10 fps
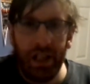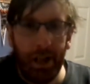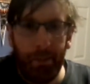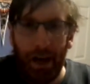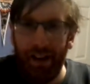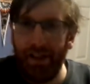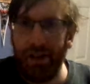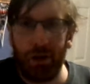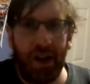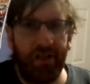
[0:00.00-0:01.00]
him passing
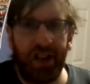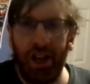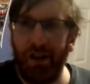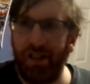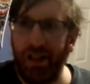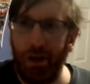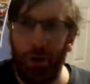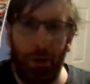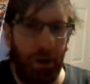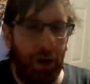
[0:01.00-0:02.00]
to Travis Kelce
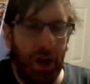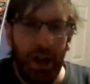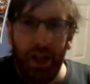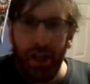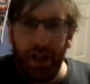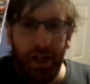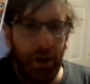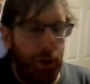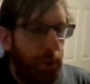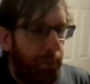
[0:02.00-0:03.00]
or you
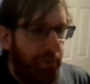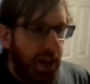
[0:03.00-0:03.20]
know